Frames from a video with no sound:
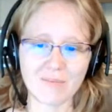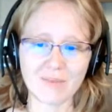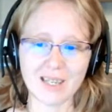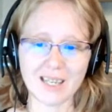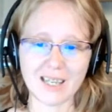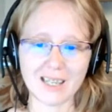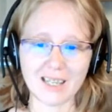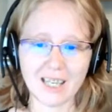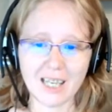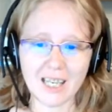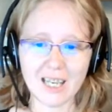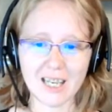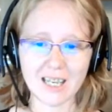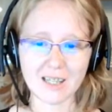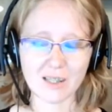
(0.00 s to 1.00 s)

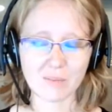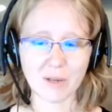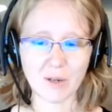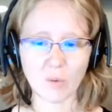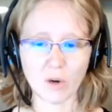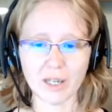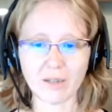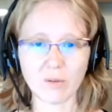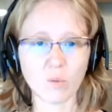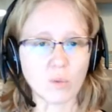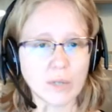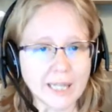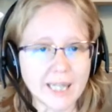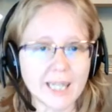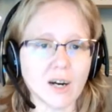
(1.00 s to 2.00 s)
He has been working
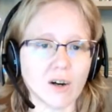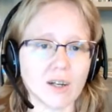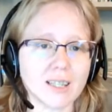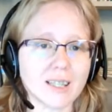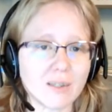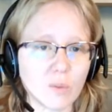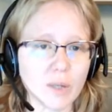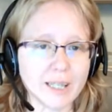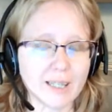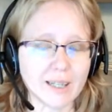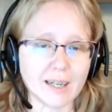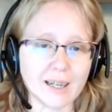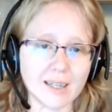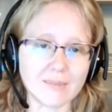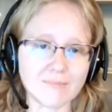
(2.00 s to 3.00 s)
really hard this week.
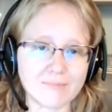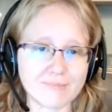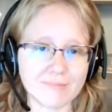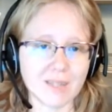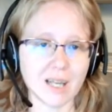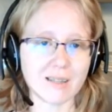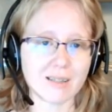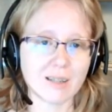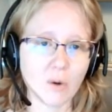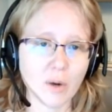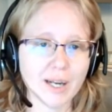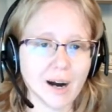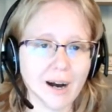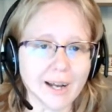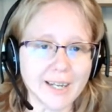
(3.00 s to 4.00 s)
Lots
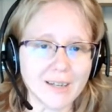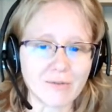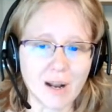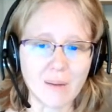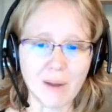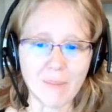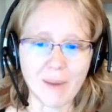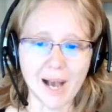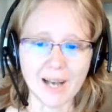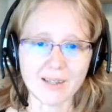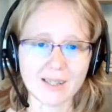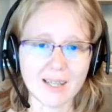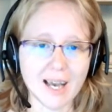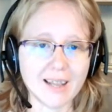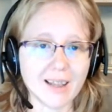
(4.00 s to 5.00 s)
going on at Find My
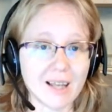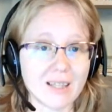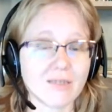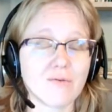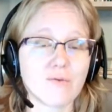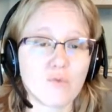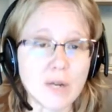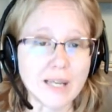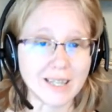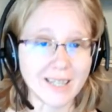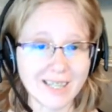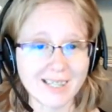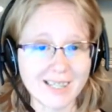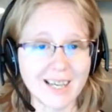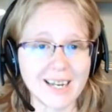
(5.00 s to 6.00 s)
Past and lots of really
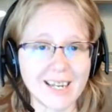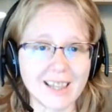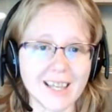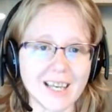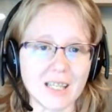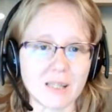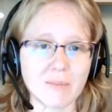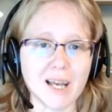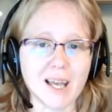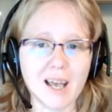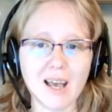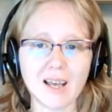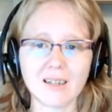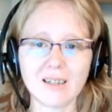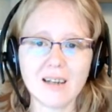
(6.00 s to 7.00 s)
exciting things, but
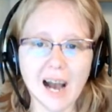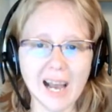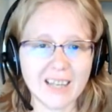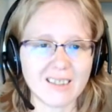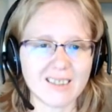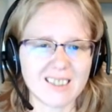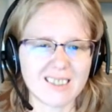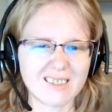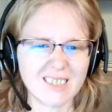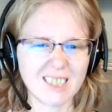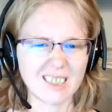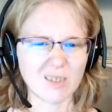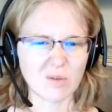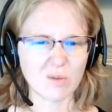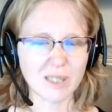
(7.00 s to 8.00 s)
Niall
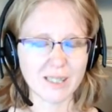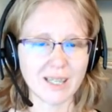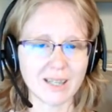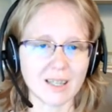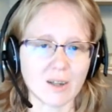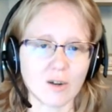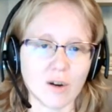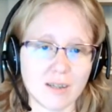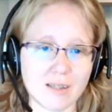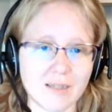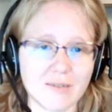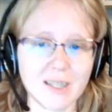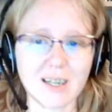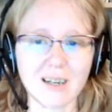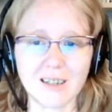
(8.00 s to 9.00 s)
is really at the crux
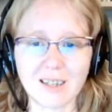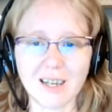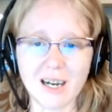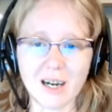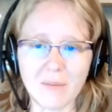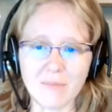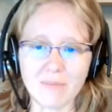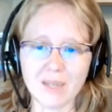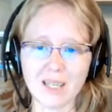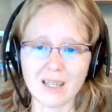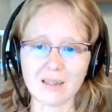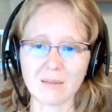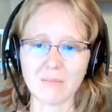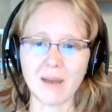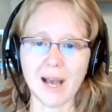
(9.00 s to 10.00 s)
of it all.
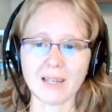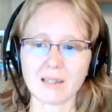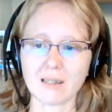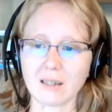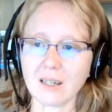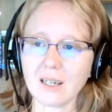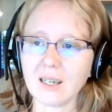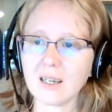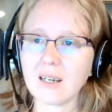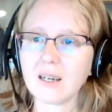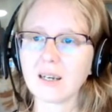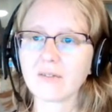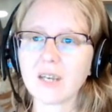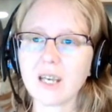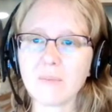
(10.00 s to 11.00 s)
He's a master
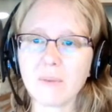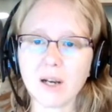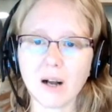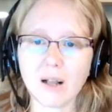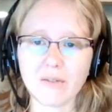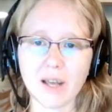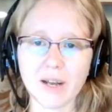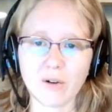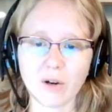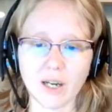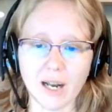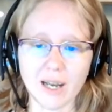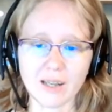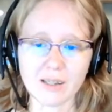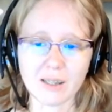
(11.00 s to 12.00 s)
of keeping all of that
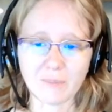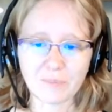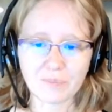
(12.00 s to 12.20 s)
organized.